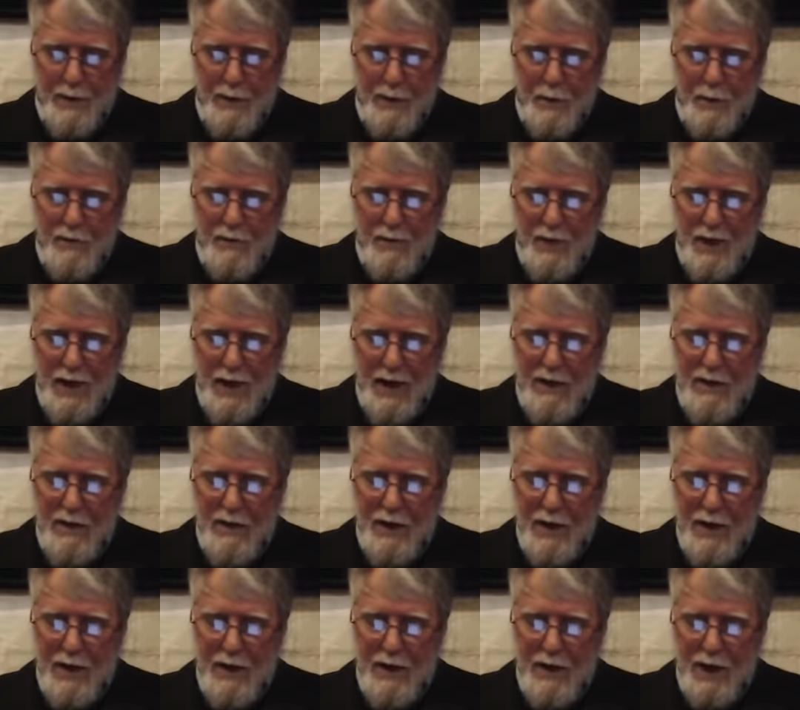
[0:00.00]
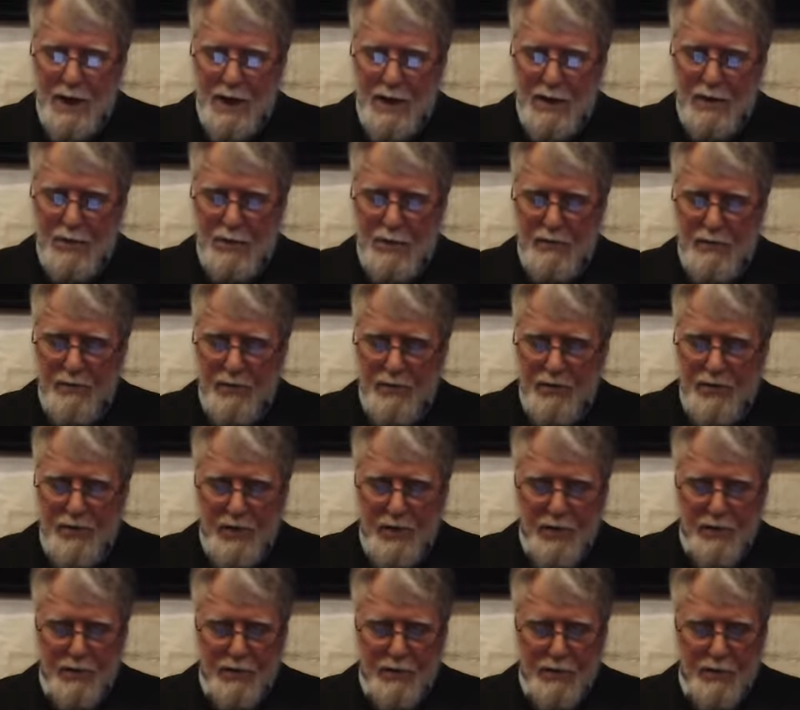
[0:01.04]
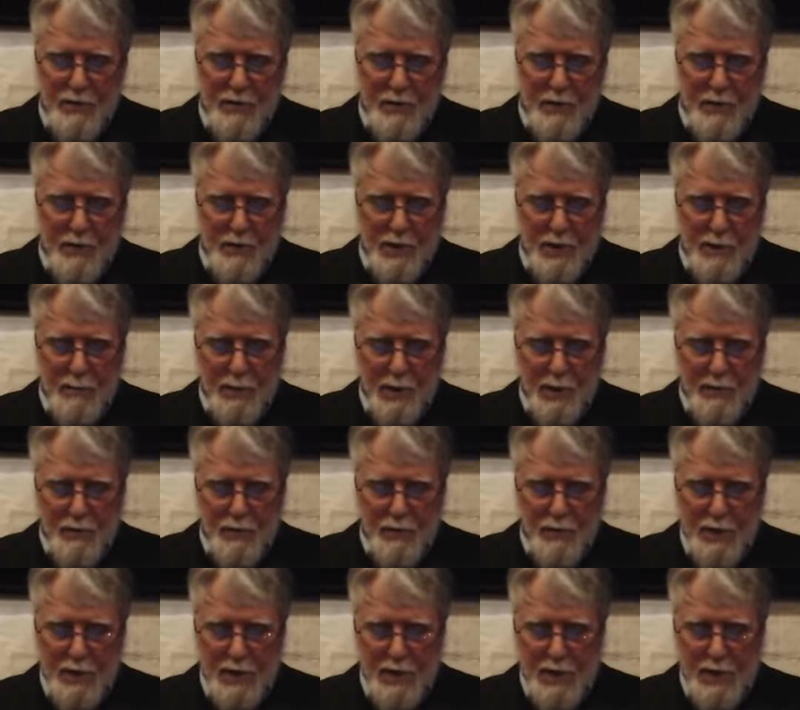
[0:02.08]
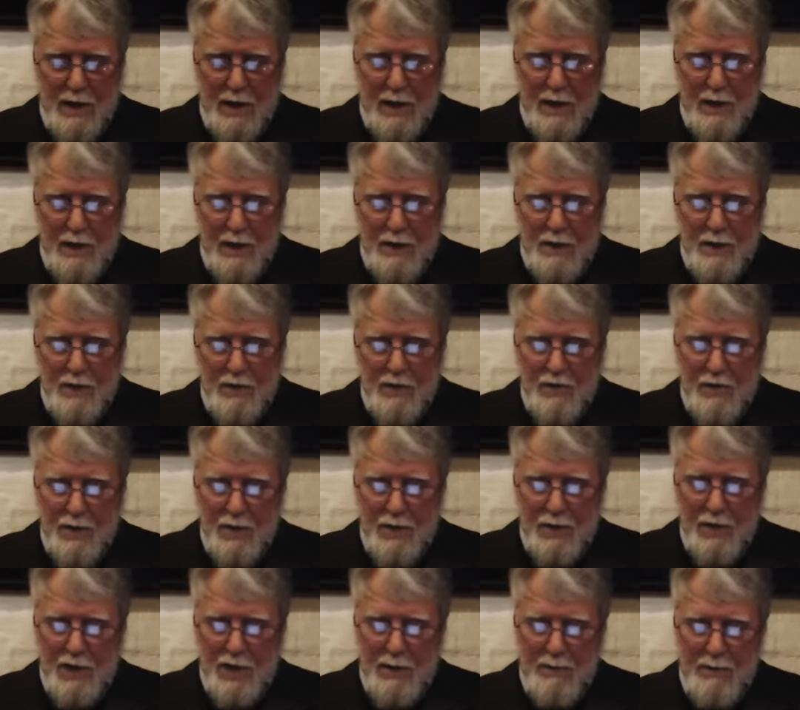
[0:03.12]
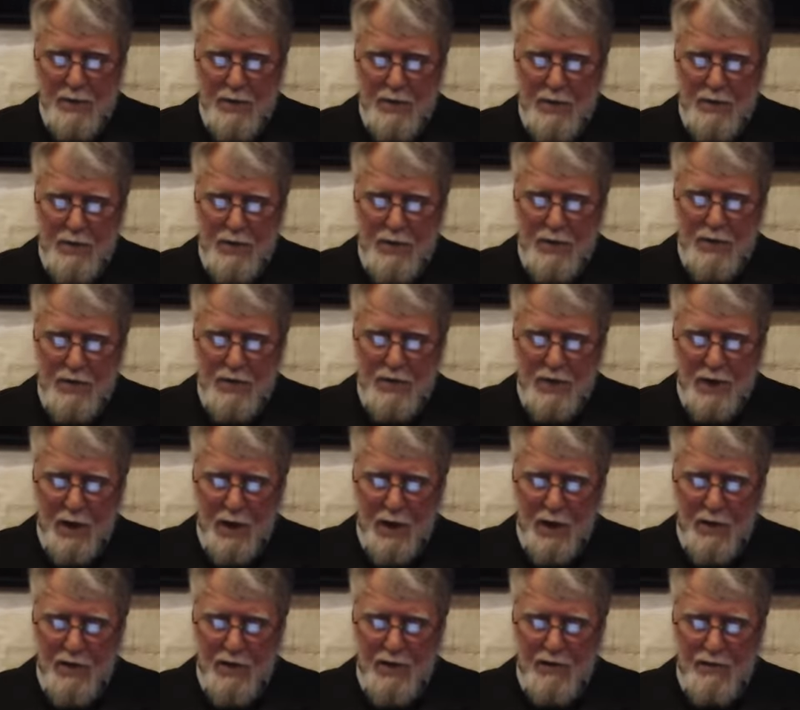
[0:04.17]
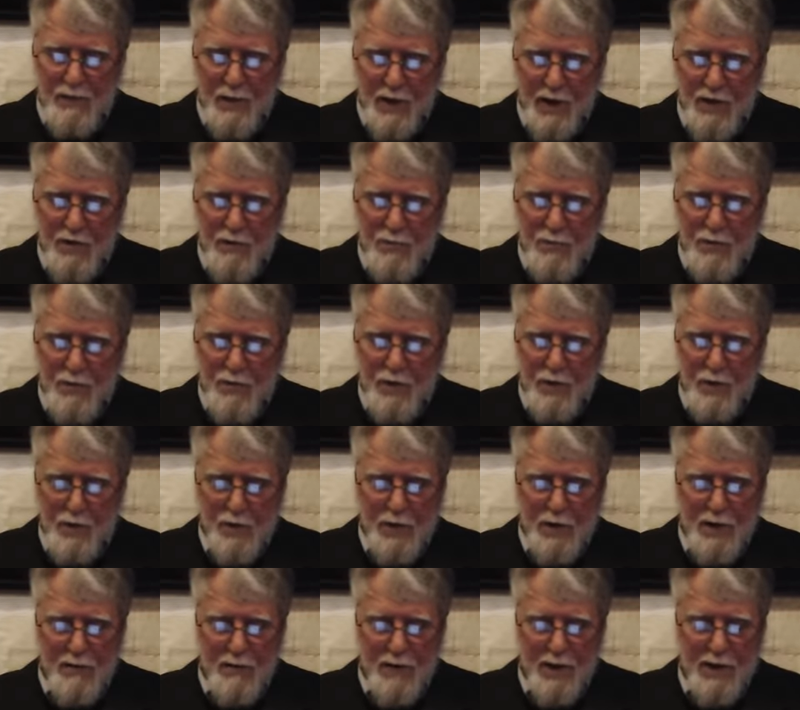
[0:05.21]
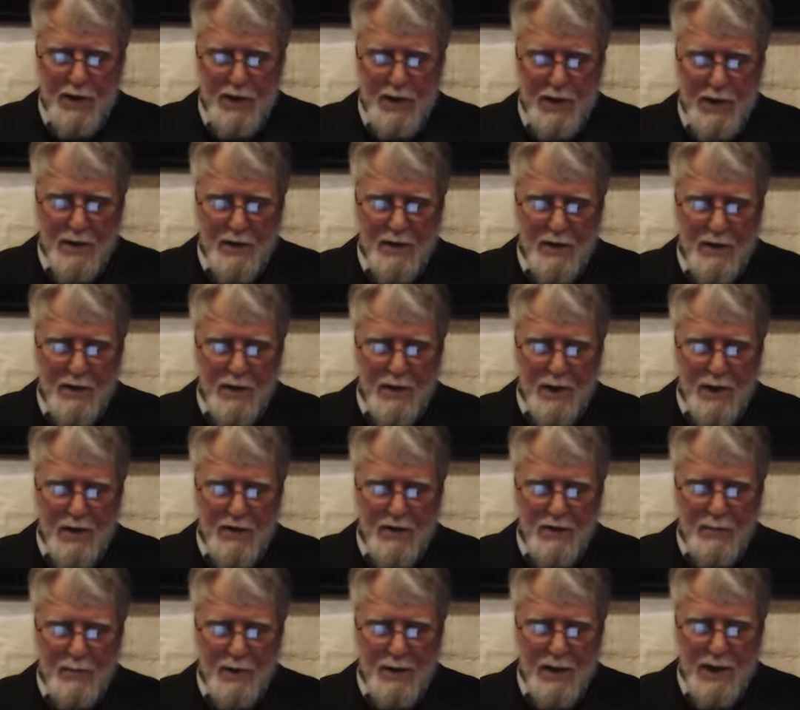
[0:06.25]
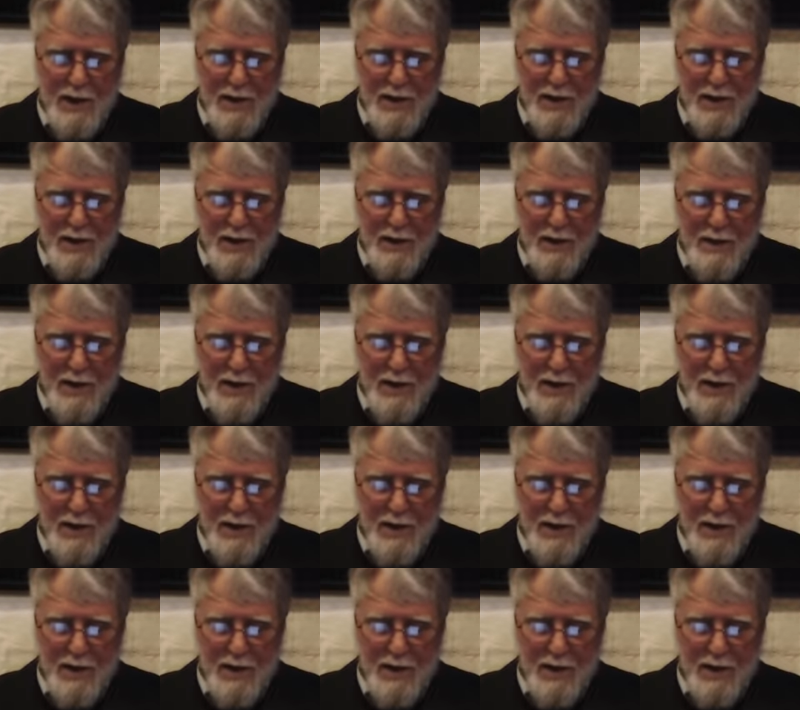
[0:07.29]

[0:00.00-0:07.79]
However, unlike the revisionists, the above critique does not enable us to discard the vast majority of hadith as a belated